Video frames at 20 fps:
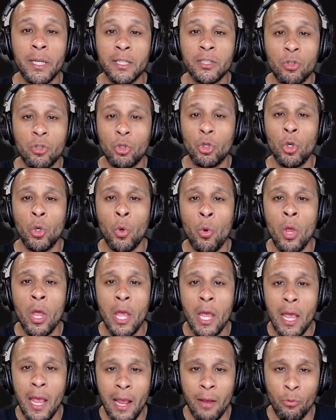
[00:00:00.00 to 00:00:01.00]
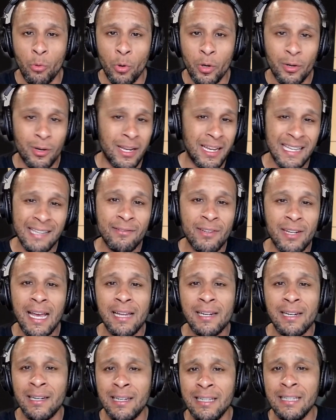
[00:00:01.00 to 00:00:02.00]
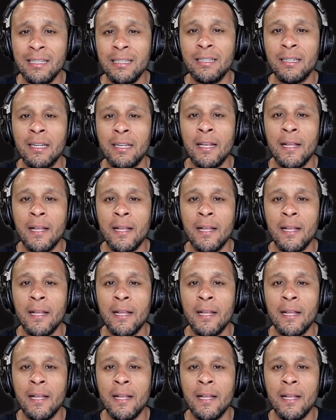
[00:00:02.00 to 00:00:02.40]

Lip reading: to go, and we even had a lead.